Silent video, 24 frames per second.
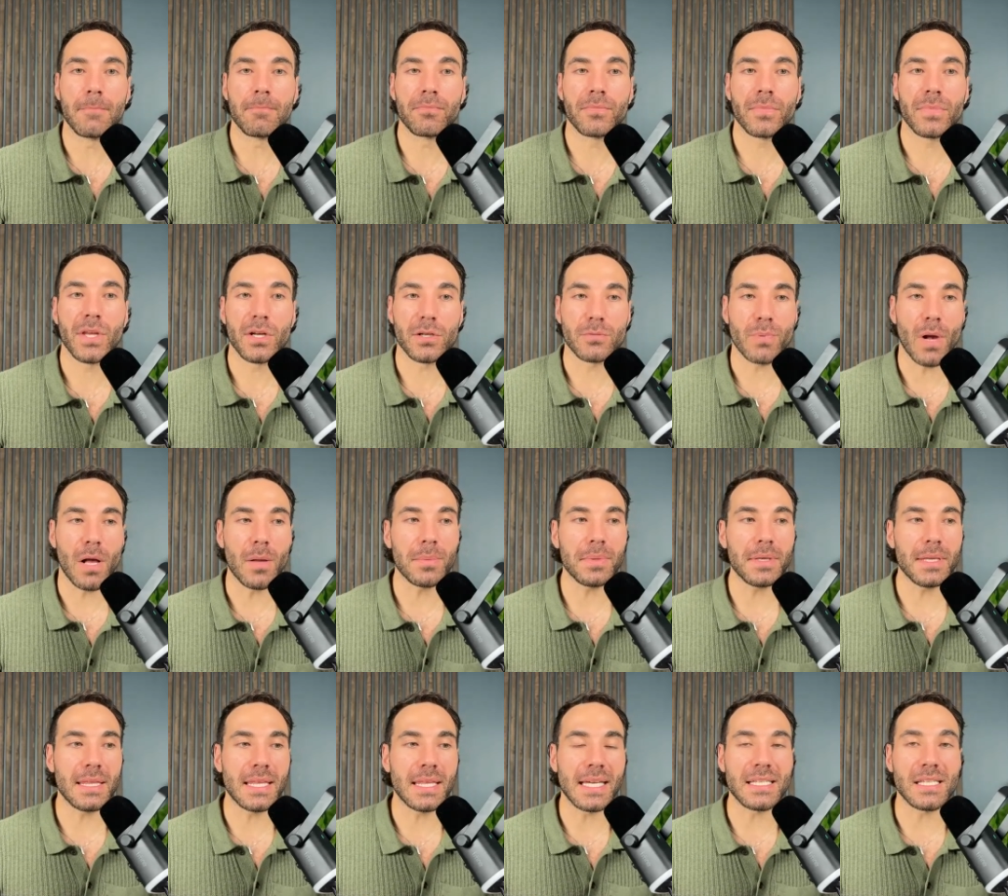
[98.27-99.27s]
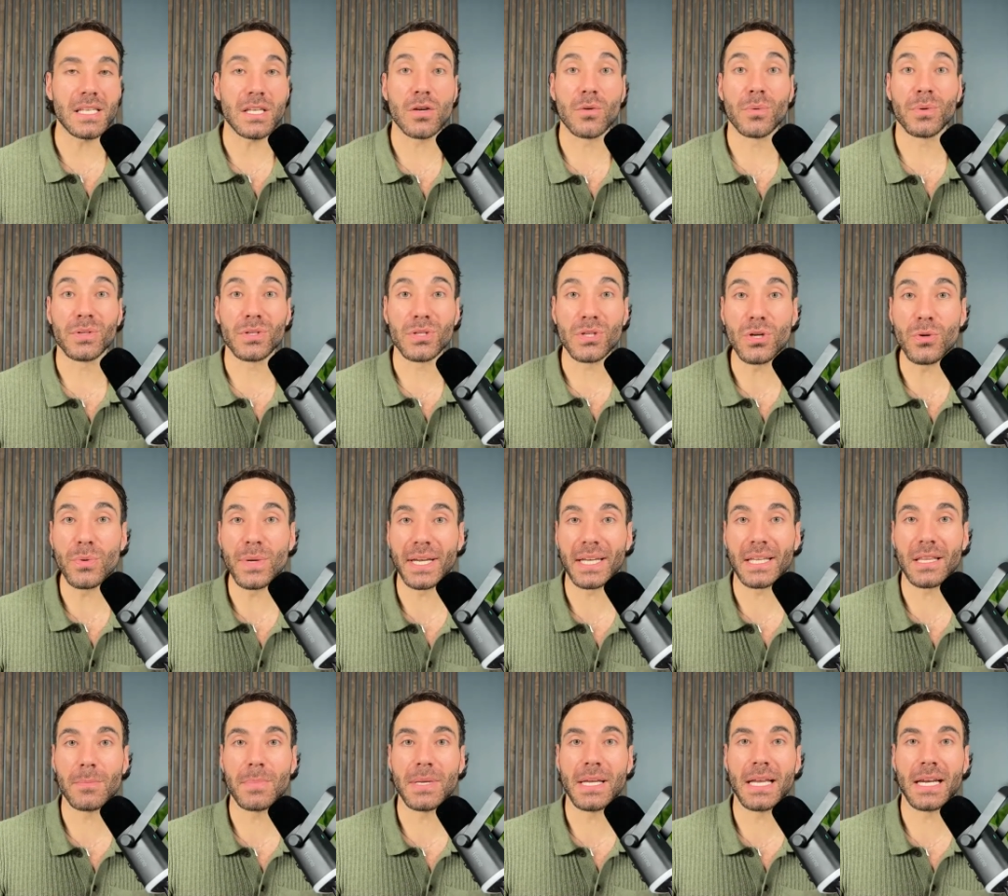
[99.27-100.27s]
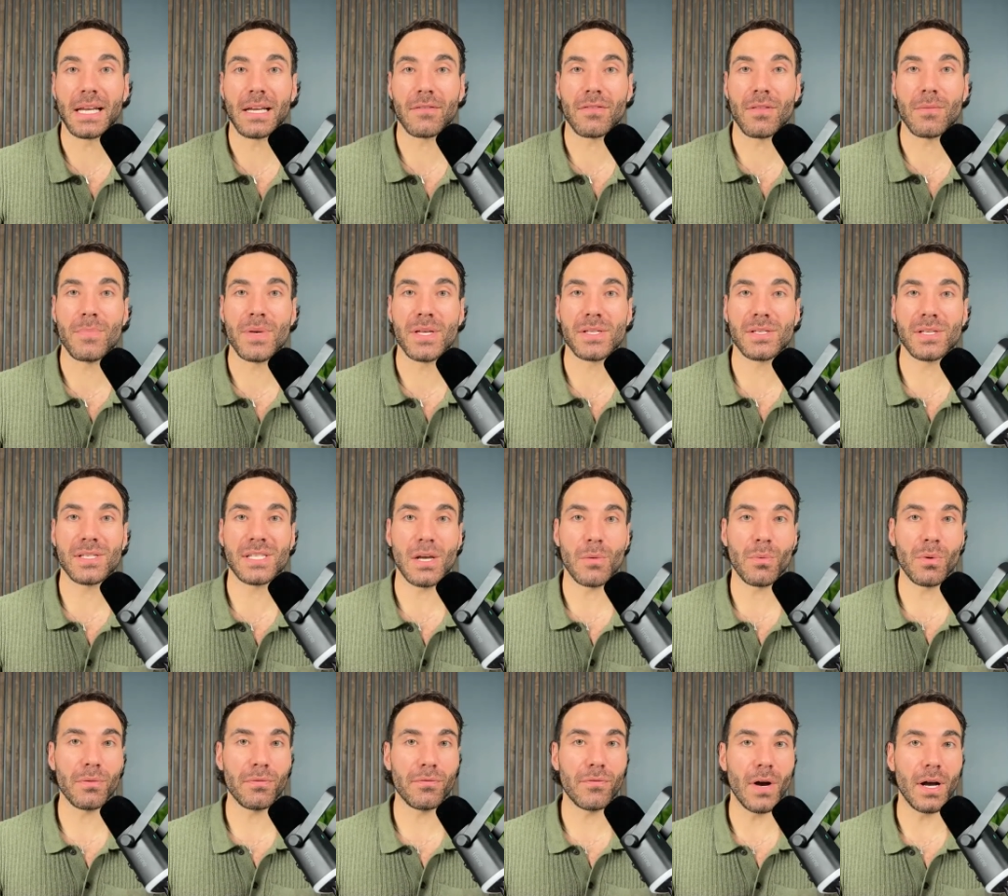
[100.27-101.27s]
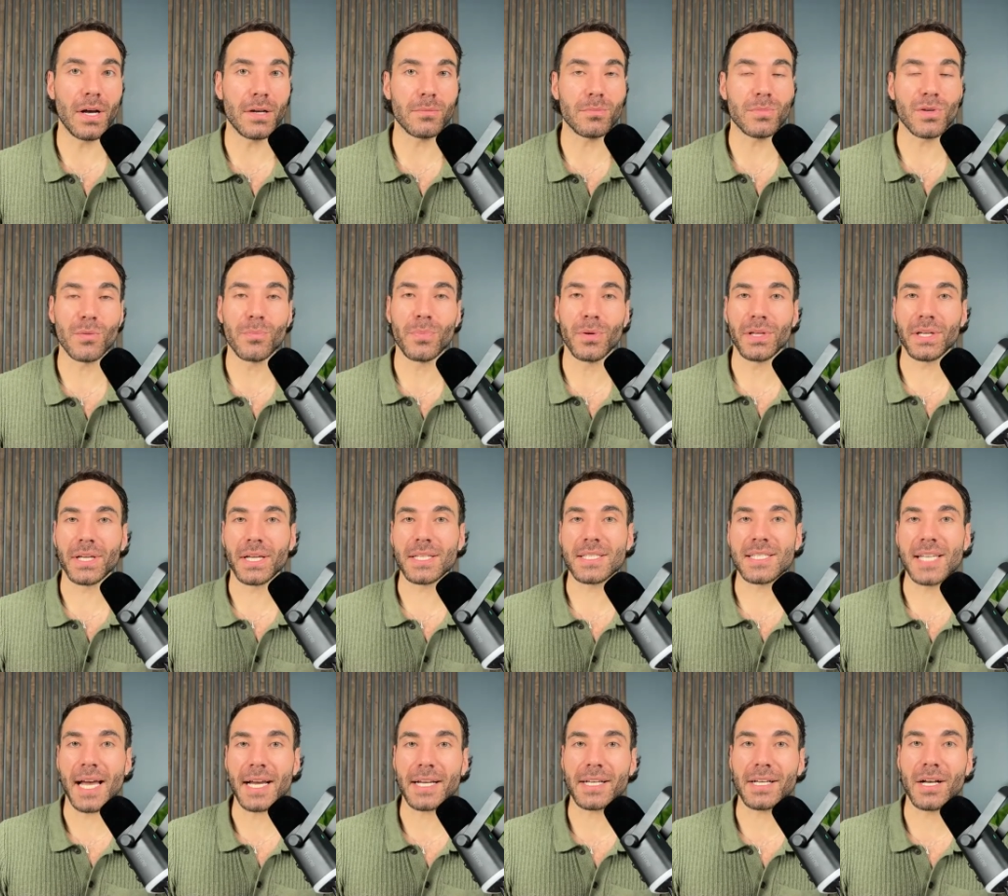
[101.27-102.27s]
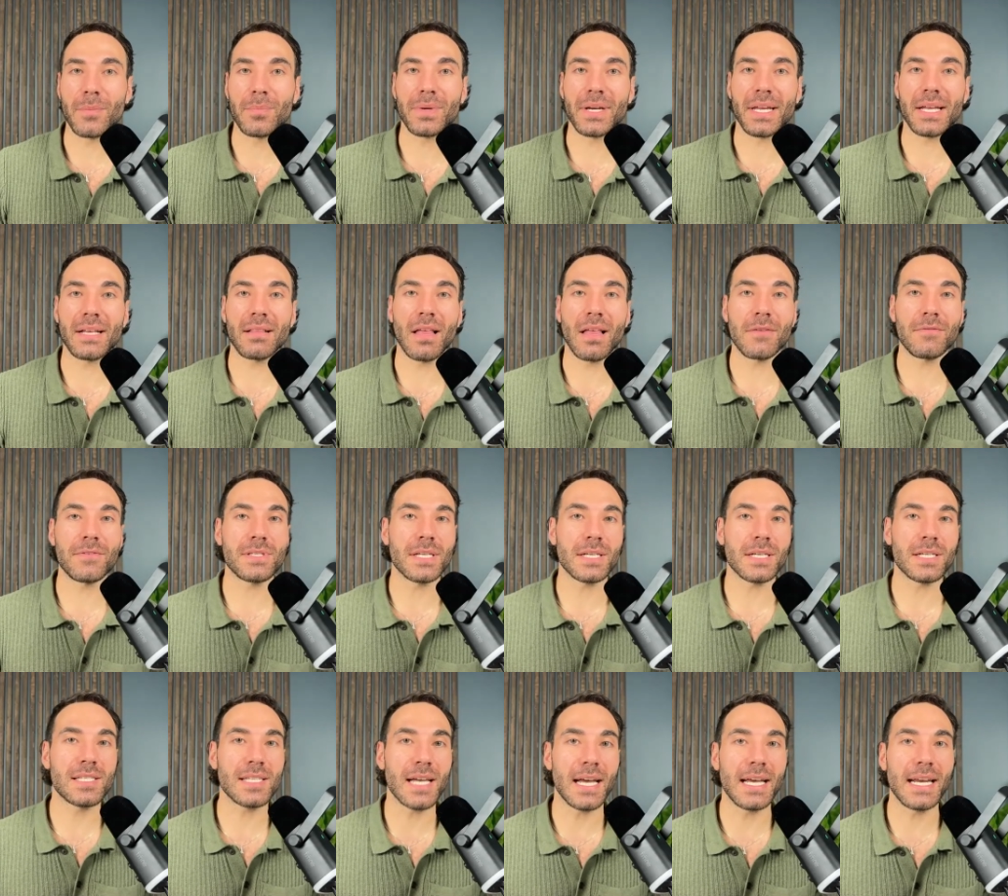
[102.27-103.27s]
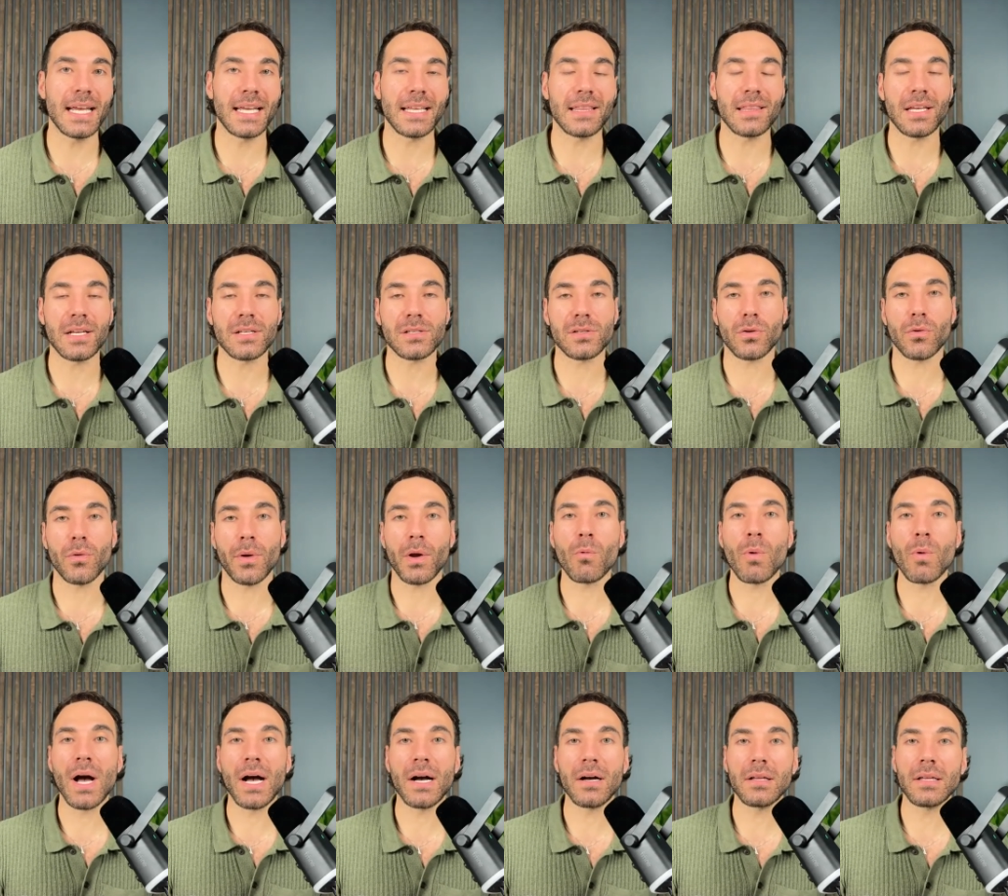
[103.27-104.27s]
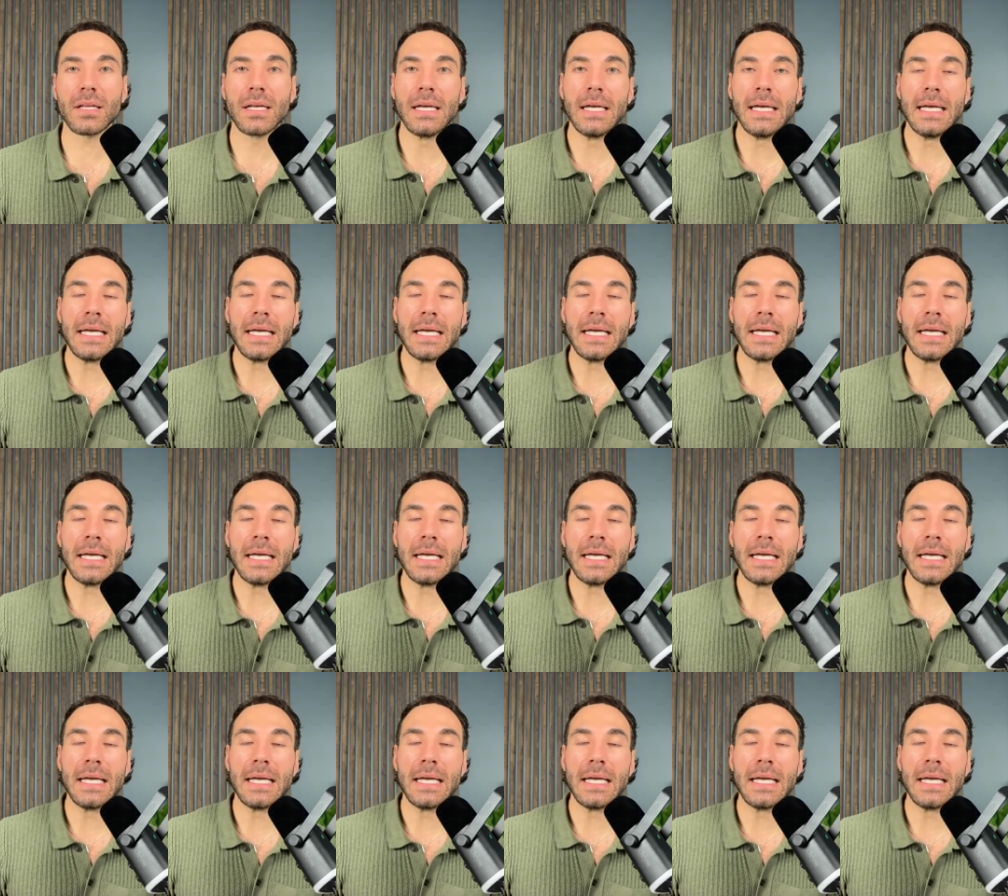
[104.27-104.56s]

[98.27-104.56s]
There's probably things that you were doing in the beginning of the business that were fun. You're building a tech company, life is exciting, things are going well.